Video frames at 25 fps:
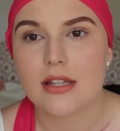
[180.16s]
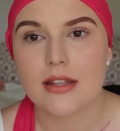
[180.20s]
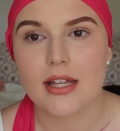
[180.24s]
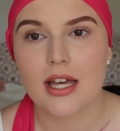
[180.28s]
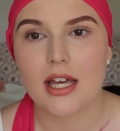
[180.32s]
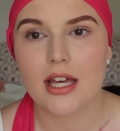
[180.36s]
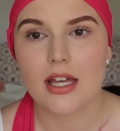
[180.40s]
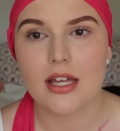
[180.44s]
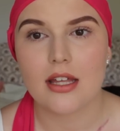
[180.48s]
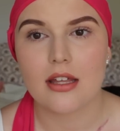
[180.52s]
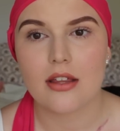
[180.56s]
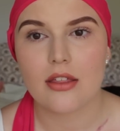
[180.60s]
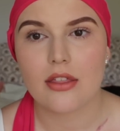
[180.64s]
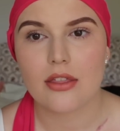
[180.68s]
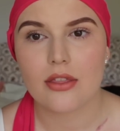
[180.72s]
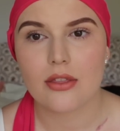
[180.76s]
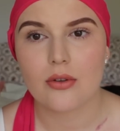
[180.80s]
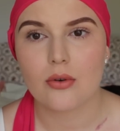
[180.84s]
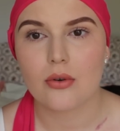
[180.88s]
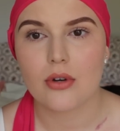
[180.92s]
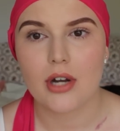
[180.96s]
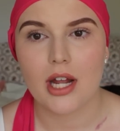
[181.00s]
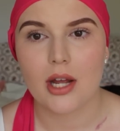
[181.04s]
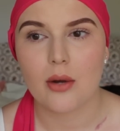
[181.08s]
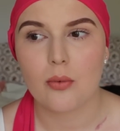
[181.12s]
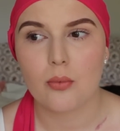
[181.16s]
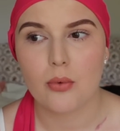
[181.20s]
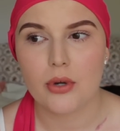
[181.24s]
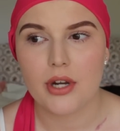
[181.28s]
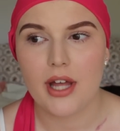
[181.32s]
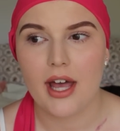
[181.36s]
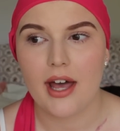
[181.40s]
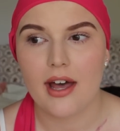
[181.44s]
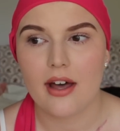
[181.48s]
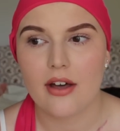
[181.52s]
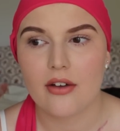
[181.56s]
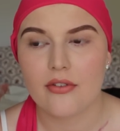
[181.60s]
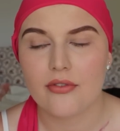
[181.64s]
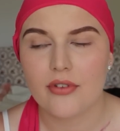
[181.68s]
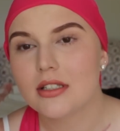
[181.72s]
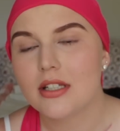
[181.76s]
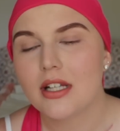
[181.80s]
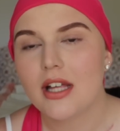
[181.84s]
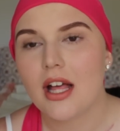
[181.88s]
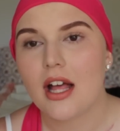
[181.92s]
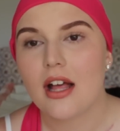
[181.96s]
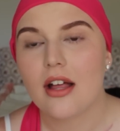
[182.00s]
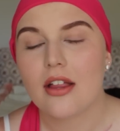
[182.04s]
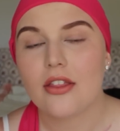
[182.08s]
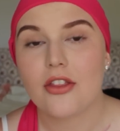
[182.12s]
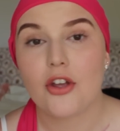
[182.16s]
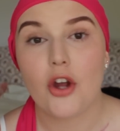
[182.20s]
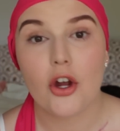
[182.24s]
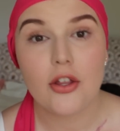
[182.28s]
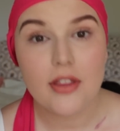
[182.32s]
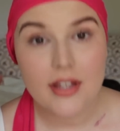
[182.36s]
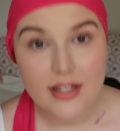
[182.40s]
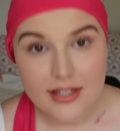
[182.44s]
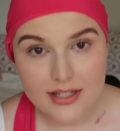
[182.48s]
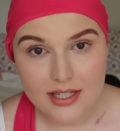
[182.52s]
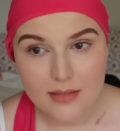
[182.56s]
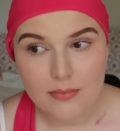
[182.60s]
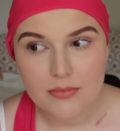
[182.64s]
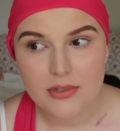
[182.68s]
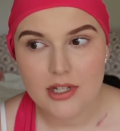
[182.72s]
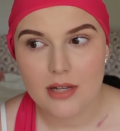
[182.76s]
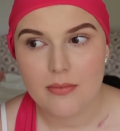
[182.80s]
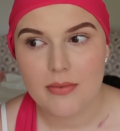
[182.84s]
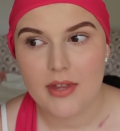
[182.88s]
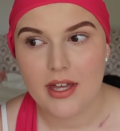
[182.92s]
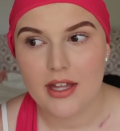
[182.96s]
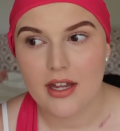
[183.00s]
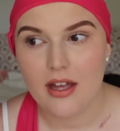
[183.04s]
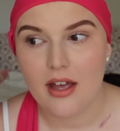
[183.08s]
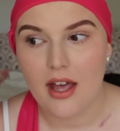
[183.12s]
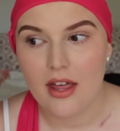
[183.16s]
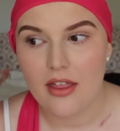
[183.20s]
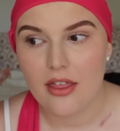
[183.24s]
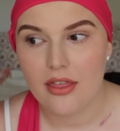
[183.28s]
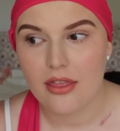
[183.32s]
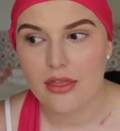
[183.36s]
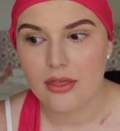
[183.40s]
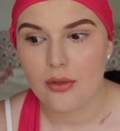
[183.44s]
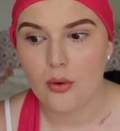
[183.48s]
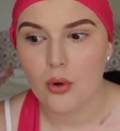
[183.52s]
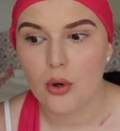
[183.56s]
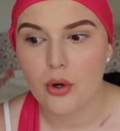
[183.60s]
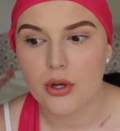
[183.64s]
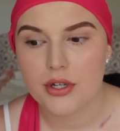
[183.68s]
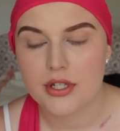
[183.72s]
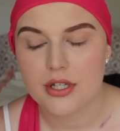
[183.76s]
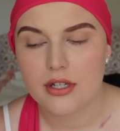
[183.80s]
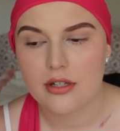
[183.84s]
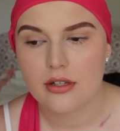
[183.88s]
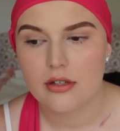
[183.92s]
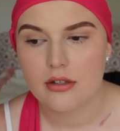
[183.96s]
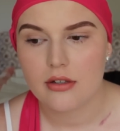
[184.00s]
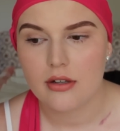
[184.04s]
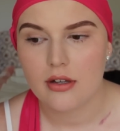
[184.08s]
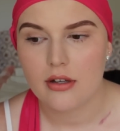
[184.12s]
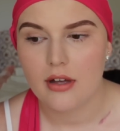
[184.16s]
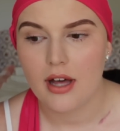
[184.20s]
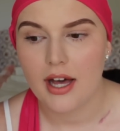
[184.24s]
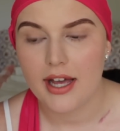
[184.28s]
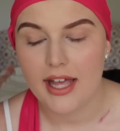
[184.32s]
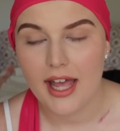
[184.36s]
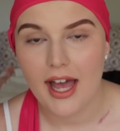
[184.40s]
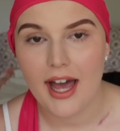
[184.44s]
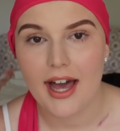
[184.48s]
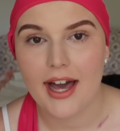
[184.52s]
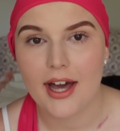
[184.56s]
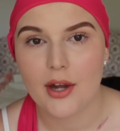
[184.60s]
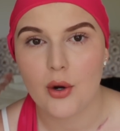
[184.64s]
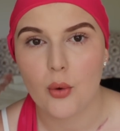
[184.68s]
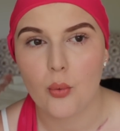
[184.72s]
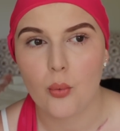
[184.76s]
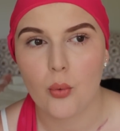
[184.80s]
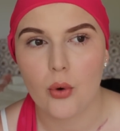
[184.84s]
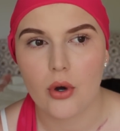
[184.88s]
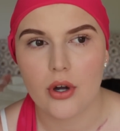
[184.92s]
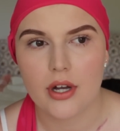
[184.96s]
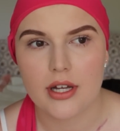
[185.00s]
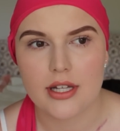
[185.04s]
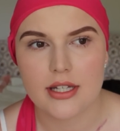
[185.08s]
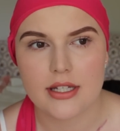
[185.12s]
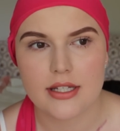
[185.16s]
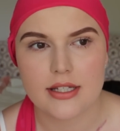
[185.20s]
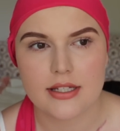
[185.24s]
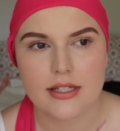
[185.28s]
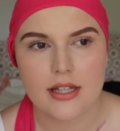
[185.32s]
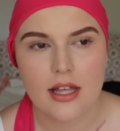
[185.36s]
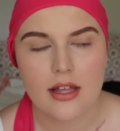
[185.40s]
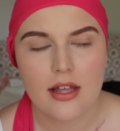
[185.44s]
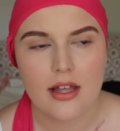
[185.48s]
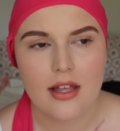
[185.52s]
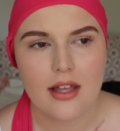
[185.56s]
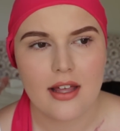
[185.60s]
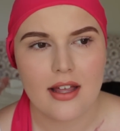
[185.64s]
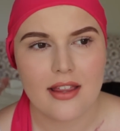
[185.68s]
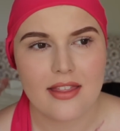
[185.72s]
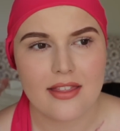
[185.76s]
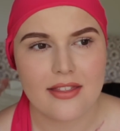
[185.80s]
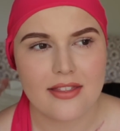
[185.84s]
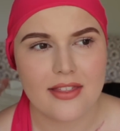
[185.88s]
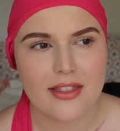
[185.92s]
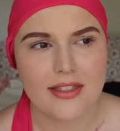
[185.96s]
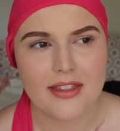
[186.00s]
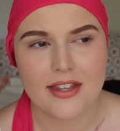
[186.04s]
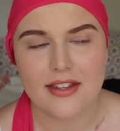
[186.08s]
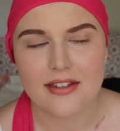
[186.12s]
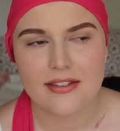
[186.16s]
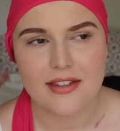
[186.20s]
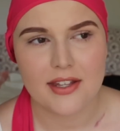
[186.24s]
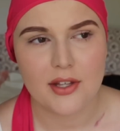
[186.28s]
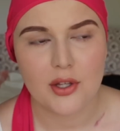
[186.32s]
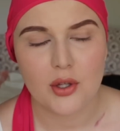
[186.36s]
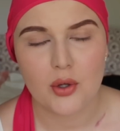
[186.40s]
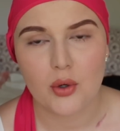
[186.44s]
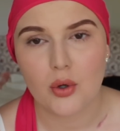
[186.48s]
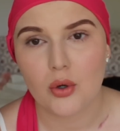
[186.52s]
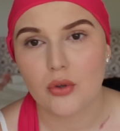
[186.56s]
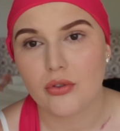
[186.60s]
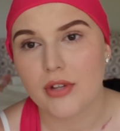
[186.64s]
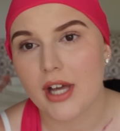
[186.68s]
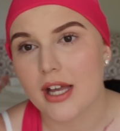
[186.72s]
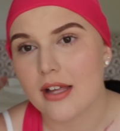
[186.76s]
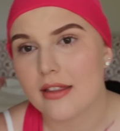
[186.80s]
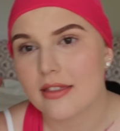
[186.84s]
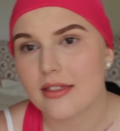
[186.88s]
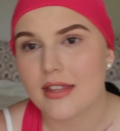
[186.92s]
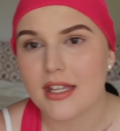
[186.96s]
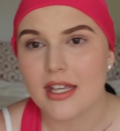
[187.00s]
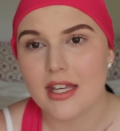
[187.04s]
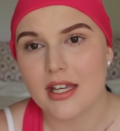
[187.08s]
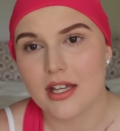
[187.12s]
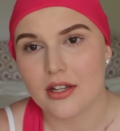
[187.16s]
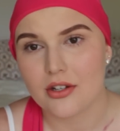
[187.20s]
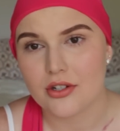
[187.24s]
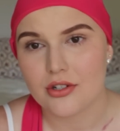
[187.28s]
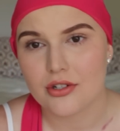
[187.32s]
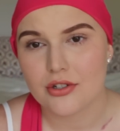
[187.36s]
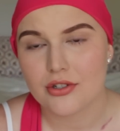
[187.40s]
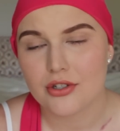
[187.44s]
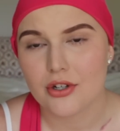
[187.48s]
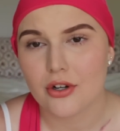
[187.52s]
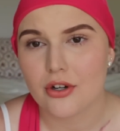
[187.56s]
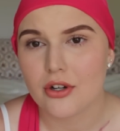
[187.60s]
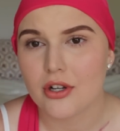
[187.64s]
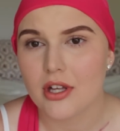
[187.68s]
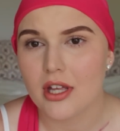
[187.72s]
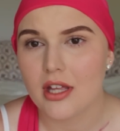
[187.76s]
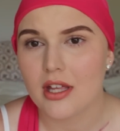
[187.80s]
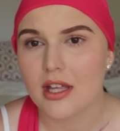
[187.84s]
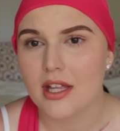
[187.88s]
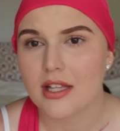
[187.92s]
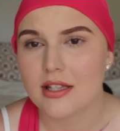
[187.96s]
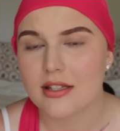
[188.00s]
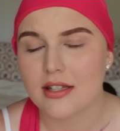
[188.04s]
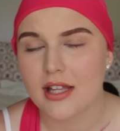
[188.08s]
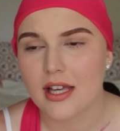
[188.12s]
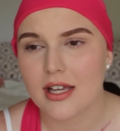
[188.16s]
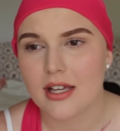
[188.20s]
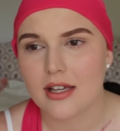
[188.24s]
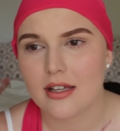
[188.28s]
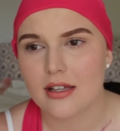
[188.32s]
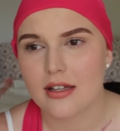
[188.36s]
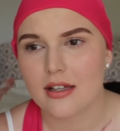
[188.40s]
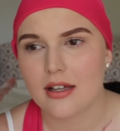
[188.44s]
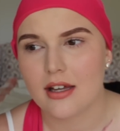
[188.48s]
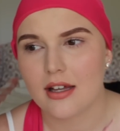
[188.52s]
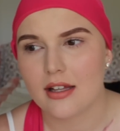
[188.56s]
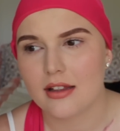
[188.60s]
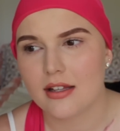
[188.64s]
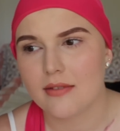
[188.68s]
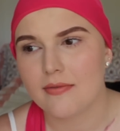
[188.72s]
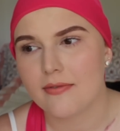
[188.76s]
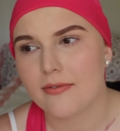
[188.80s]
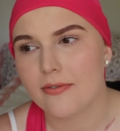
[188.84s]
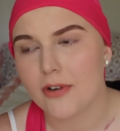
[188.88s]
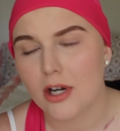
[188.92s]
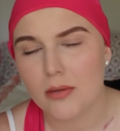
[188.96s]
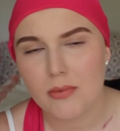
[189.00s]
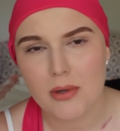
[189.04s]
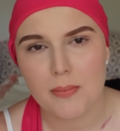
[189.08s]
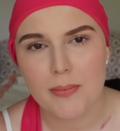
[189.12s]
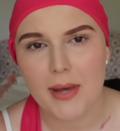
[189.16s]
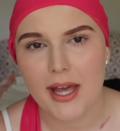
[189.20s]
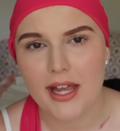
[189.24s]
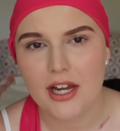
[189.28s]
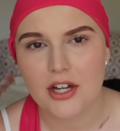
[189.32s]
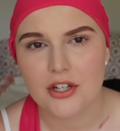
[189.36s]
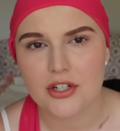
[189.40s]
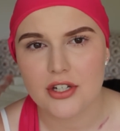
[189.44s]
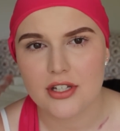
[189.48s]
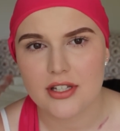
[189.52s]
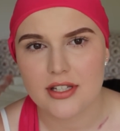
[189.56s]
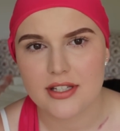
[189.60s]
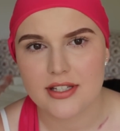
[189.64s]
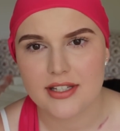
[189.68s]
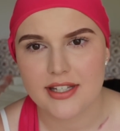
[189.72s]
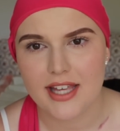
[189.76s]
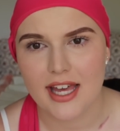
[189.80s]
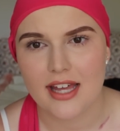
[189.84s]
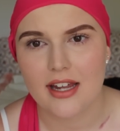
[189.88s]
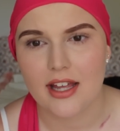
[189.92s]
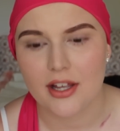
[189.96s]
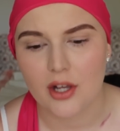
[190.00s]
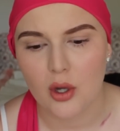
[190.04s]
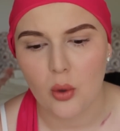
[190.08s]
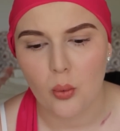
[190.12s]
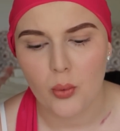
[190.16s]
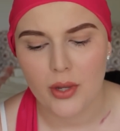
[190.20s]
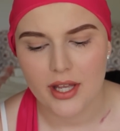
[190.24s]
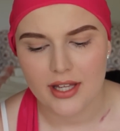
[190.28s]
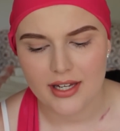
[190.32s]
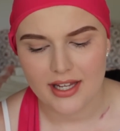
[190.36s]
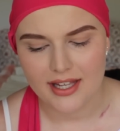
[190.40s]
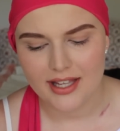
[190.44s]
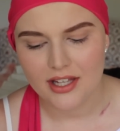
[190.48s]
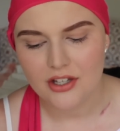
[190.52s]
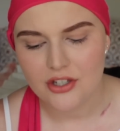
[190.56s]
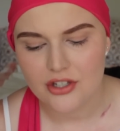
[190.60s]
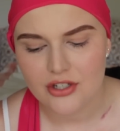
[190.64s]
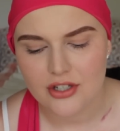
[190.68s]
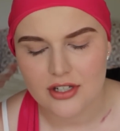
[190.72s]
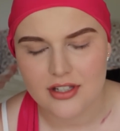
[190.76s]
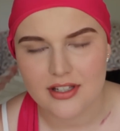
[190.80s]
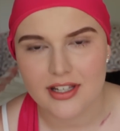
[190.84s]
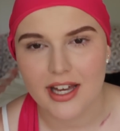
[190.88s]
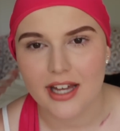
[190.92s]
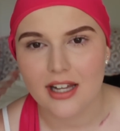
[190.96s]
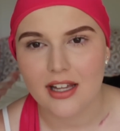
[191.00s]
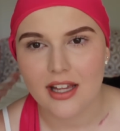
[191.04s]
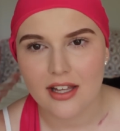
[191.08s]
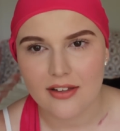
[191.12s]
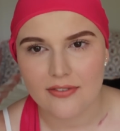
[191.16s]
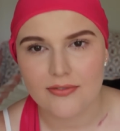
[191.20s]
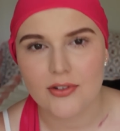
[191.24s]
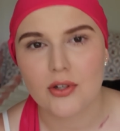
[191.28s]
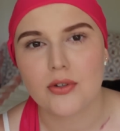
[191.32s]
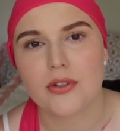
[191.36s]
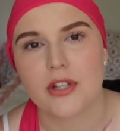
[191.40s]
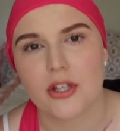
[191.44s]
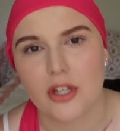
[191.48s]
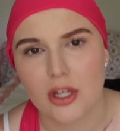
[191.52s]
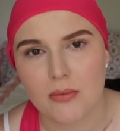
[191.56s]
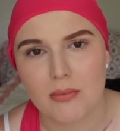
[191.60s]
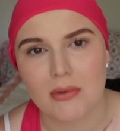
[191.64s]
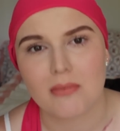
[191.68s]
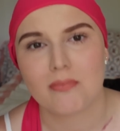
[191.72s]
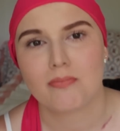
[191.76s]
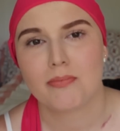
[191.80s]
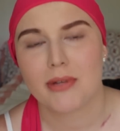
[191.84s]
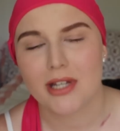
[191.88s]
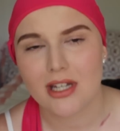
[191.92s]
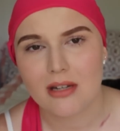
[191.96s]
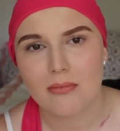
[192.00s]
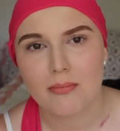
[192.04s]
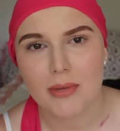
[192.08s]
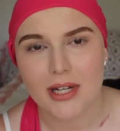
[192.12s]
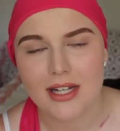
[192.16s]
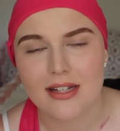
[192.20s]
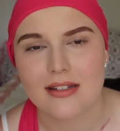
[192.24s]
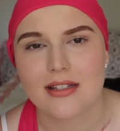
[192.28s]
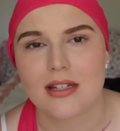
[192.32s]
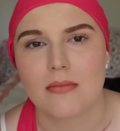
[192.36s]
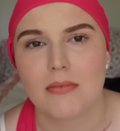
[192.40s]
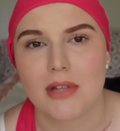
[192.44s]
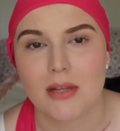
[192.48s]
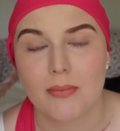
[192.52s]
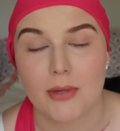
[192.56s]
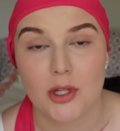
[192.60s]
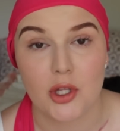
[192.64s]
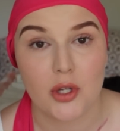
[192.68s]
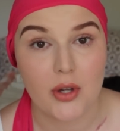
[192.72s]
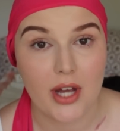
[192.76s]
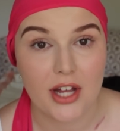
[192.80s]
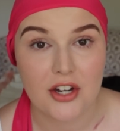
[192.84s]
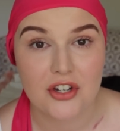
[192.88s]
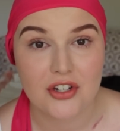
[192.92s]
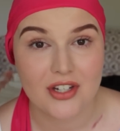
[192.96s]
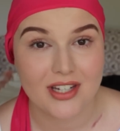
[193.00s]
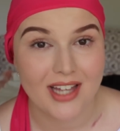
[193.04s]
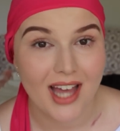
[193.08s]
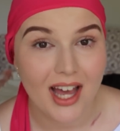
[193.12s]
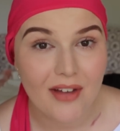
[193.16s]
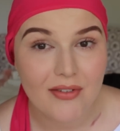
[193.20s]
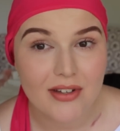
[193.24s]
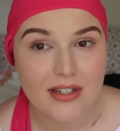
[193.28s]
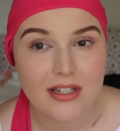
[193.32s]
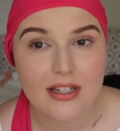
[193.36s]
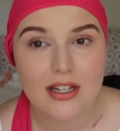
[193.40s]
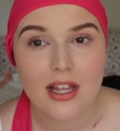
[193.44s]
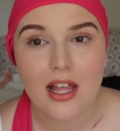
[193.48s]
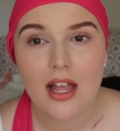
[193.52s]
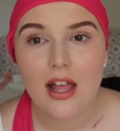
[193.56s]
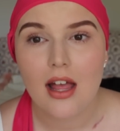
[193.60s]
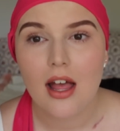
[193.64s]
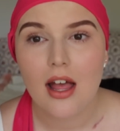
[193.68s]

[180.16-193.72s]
that they thought I would have. The only symptom that I thought I had was this thing called like the itch. So it's like lymphoma patients get like a weird itch. It's kind of like, feels like you've been bitten by something but you actually haven't.